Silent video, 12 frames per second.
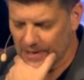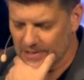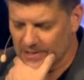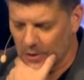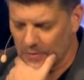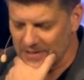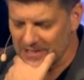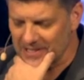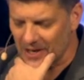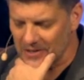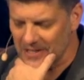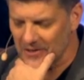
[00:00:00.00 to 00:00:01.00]
So this is
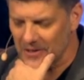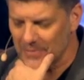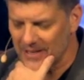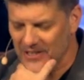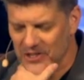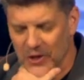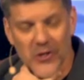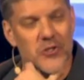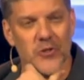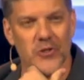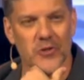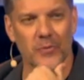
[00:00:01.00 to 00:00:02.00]
our year to be a
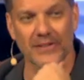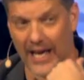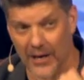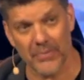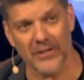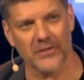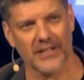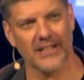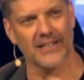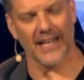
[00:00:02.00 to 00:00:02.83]
church without a building.